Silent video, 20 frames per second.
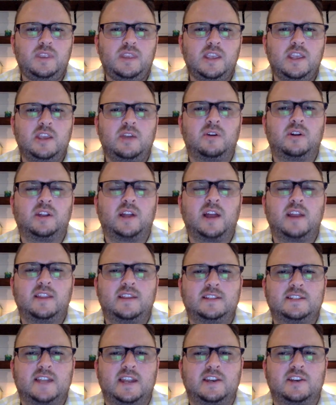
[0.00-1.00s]
a lot of
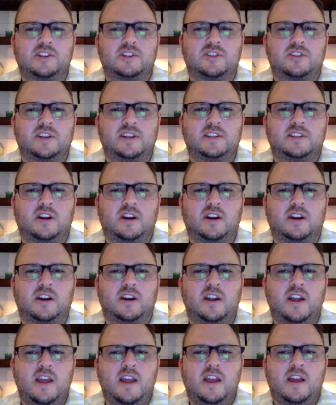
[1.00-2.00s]
these industries
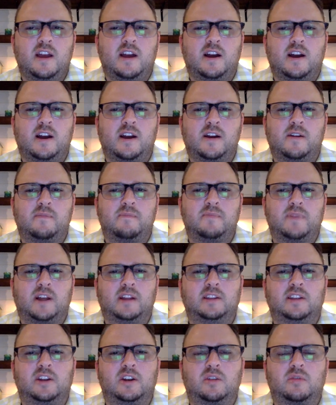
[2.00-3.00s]
are a
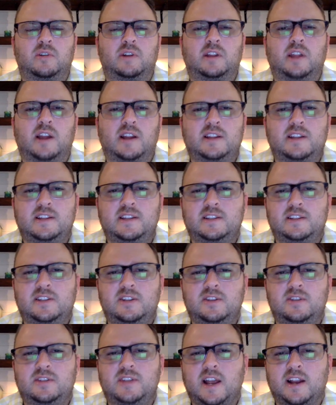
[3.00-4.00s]
little reluctant
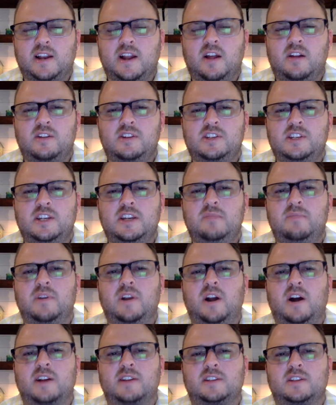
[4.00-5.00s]
to technology, but
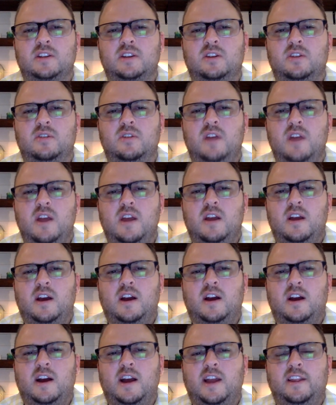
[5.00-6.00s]
also
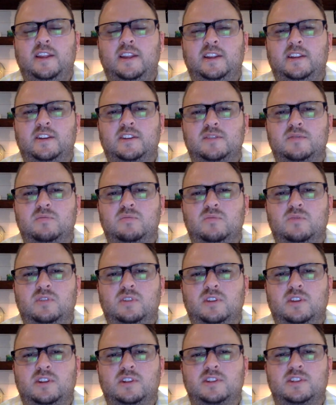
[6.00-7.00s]
I think
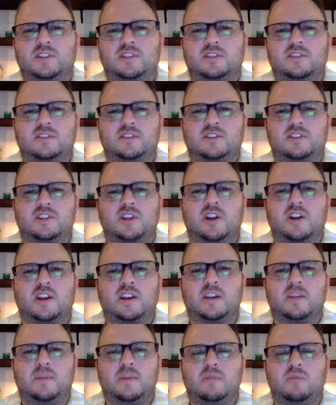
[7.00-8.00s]
there's
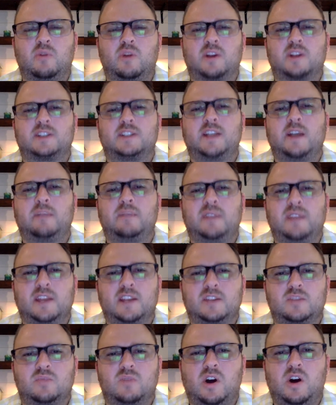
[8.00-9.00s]
starting to be more accepting
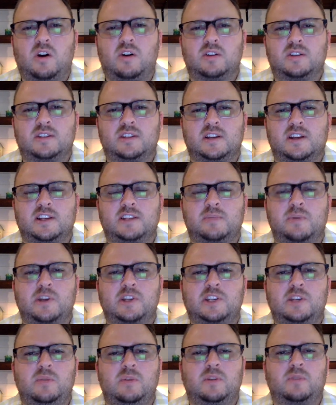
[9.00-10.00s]
as well, to
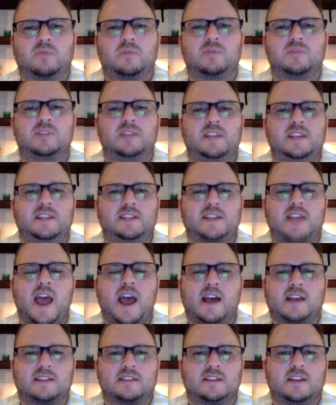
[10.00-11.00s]
especially with routine
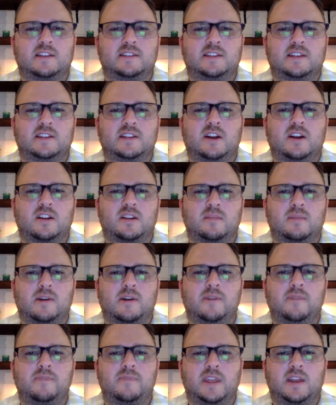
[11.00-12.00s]
tasks, as they talked
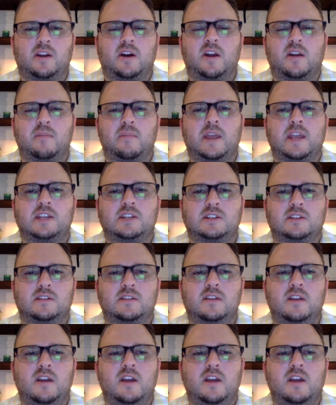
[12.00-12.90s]
about, and automation.